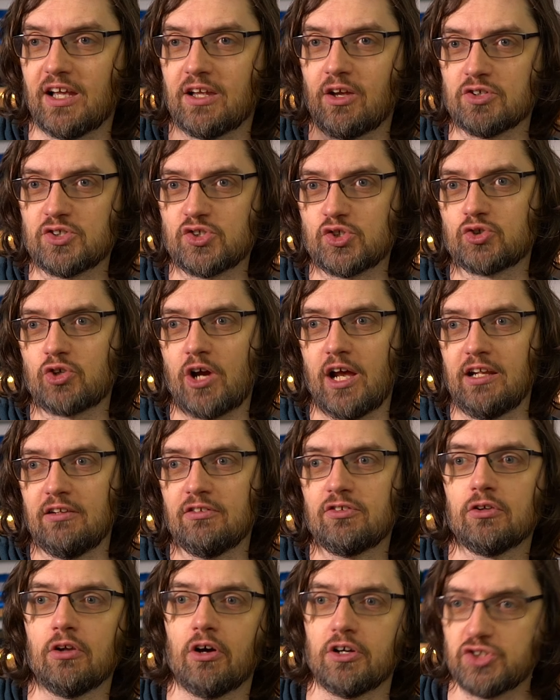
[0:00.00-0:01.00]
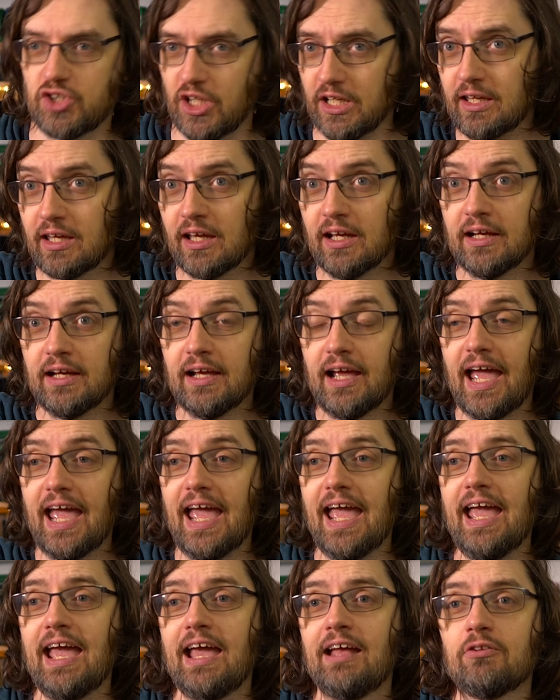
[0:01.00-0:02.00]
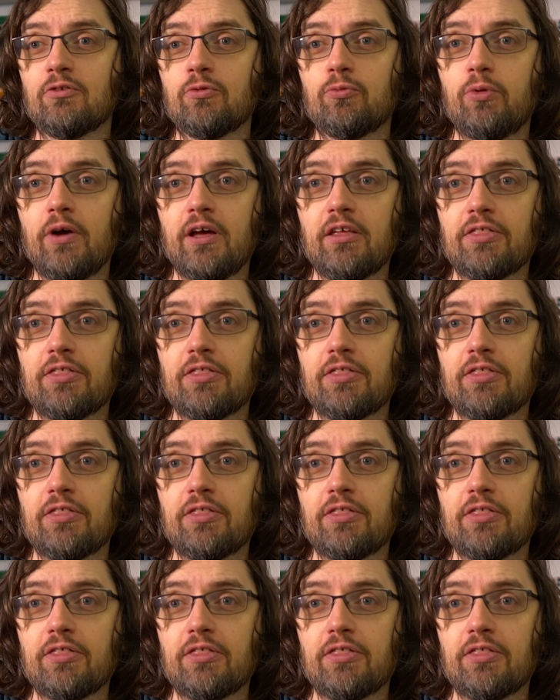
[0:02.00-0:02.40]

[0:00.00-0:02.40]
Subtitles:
that goes straight into Logic, and